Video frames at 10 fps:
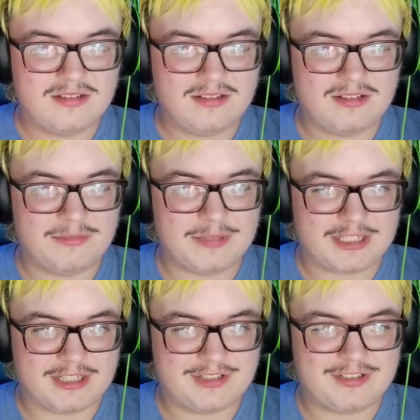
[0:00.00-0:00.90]
Oh my
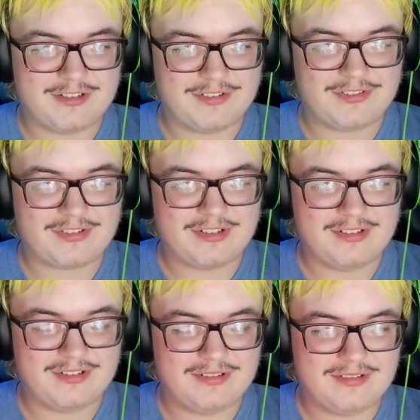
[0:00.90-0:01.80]
gosh, this guy.
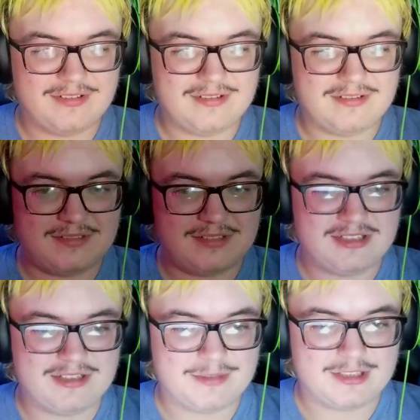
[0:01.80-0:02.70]

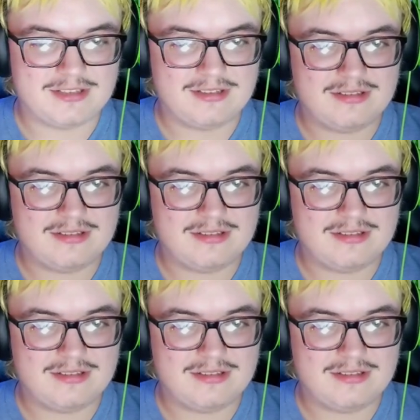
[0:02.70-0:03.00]
Him again.